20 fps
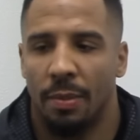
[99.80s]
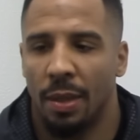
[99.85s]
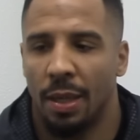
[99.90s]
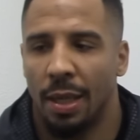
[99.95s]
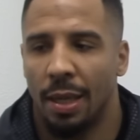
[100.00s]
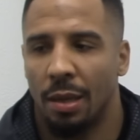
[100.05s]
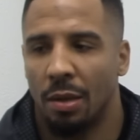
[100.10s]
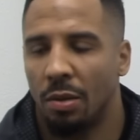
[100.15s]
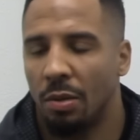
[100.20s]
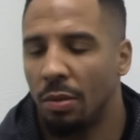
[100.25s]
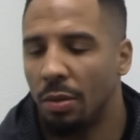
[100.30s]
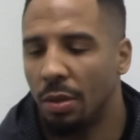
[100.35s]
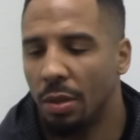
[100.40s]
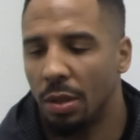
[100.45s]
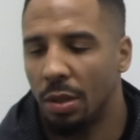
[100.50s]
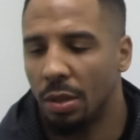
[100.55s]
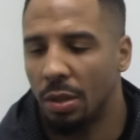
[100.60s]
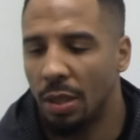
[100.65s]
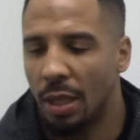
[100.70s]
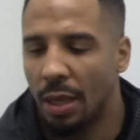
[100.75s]
and yeah. I don't,
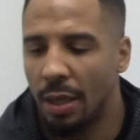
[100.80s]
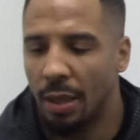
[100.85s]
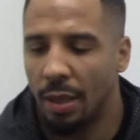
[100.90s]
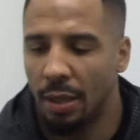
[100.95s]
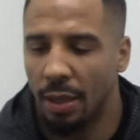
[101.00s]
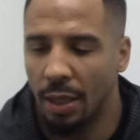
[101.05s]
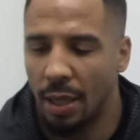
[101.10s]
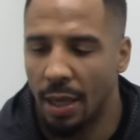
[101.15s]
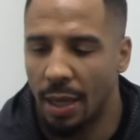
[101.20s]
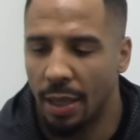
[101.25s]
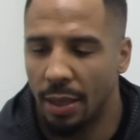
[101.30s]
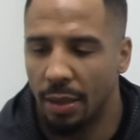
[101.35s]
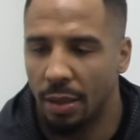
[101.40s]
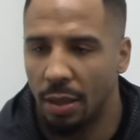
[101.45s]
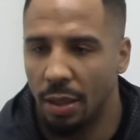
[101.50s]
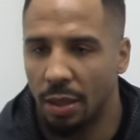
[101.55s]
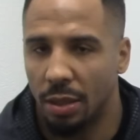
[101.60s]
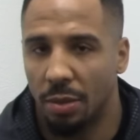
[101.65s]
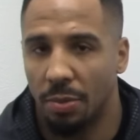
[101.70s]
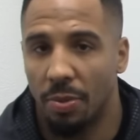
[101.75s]
it's not a lot
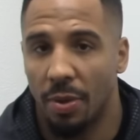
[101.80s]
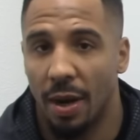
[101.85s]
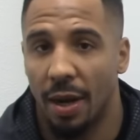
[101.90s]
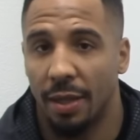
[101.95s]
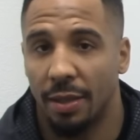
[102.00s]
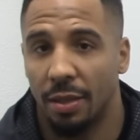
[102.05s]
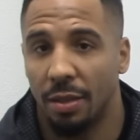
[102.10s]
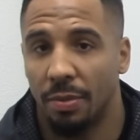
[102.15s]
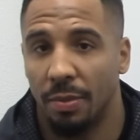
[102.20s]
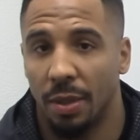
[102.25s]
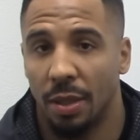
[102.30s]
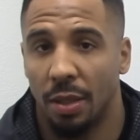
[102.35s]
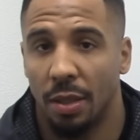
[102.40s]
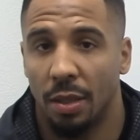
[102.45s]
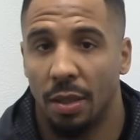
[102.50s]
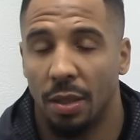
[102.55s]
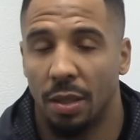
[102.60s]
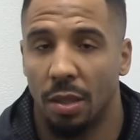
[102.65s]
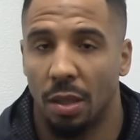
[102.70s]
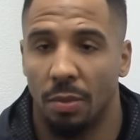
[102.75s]
that surprises me
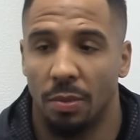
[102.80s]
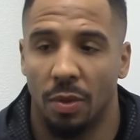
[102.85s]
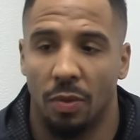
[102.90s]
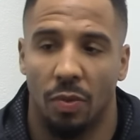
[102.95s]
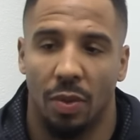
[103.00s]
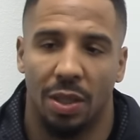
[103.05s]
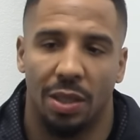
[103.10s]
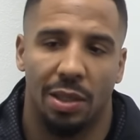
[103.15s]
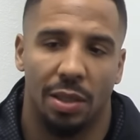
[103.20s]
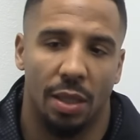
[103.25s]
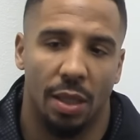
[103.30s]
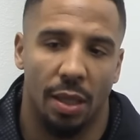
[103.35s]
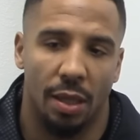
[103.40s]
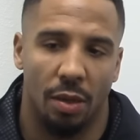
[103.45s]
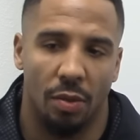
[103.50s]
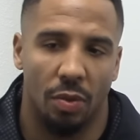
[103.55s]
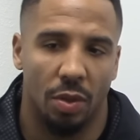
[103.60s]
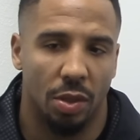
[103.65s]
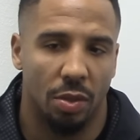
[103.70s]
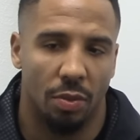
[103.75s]
in terms mm-hmm. of what's said
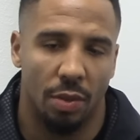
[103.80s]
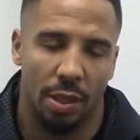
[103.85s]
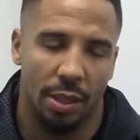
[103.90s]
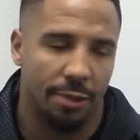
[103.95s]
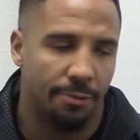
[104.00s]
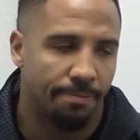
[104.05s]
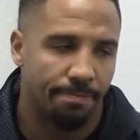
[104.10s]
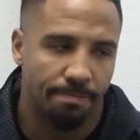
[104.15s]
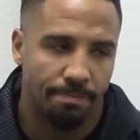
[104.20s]
or what's written.